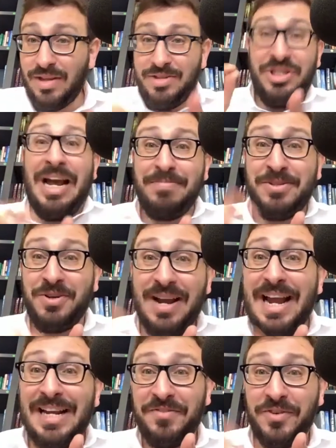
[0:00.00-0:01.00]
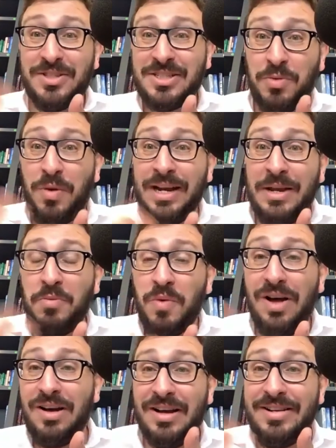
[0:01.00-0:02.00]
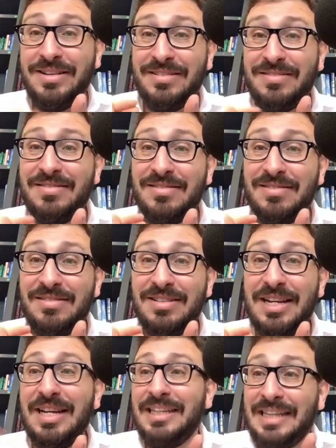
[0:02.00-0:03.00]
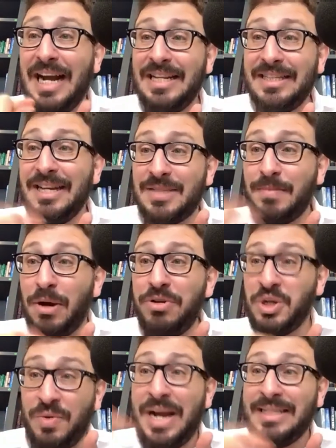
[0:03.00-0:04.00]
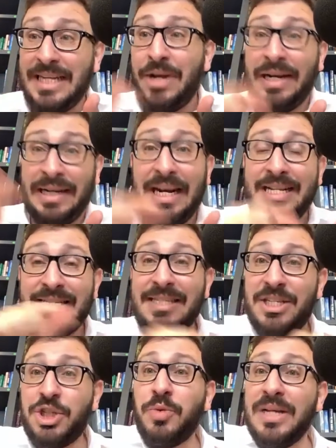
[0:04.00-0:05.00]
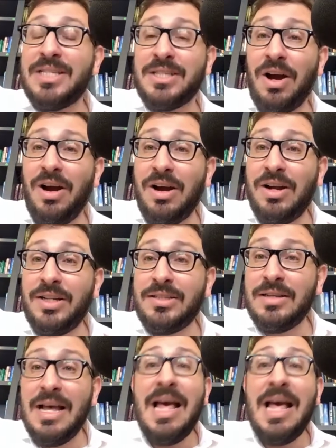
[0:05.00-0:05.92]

Chapter eight, verse twenty-one, God tells Moshe, write down, and God said to his heart.